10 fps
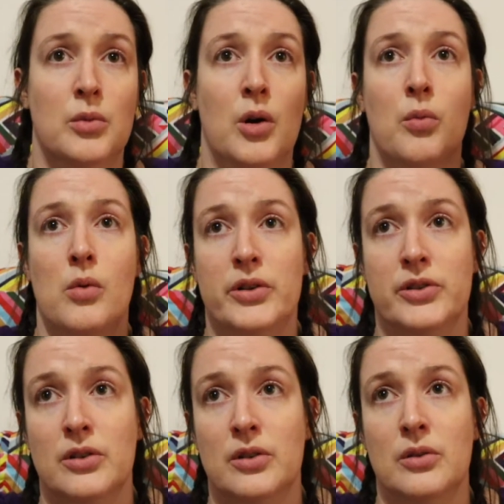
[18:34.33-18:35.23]
what
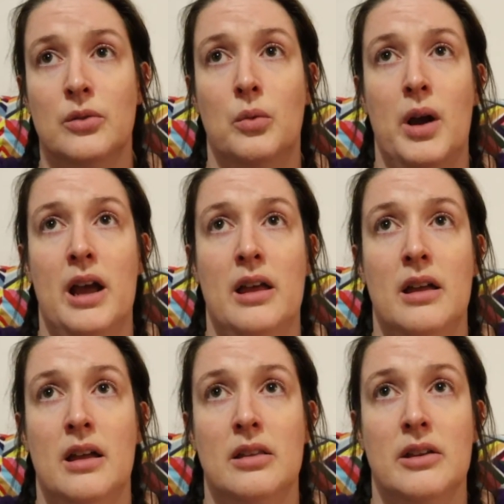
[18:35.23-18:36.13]
wasn't,
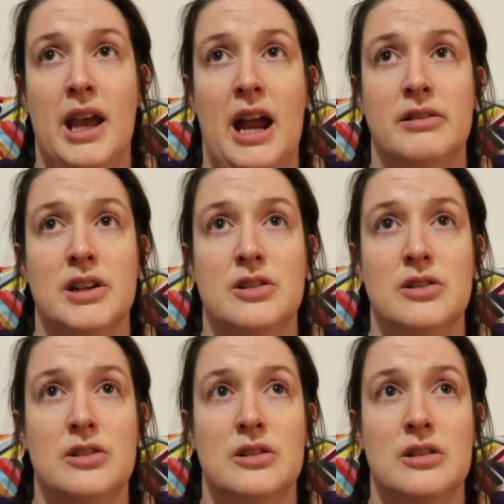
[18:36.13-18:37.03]
where the
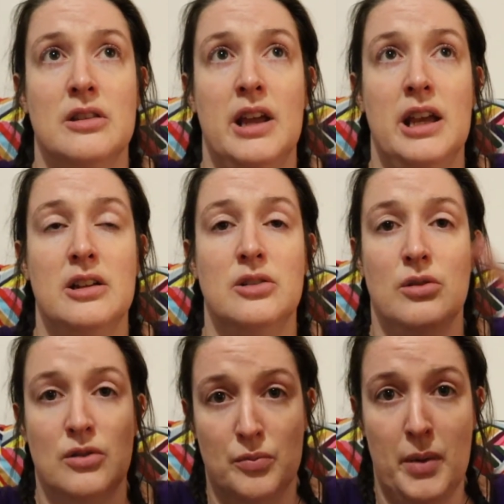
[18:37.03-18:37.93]
characters that they had
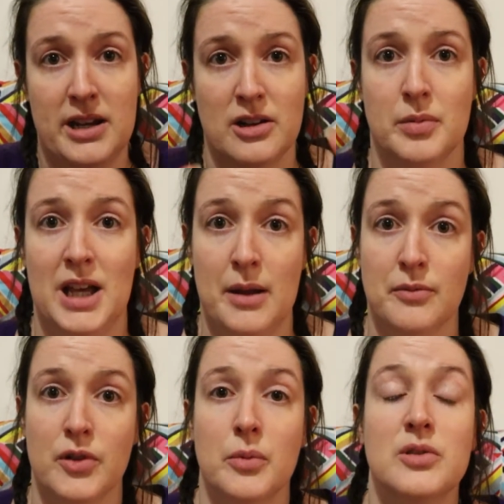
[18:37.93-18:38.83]
sort of made up came
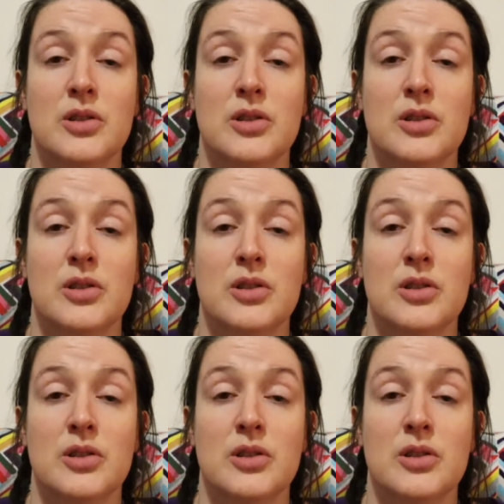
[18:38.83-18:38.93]
from.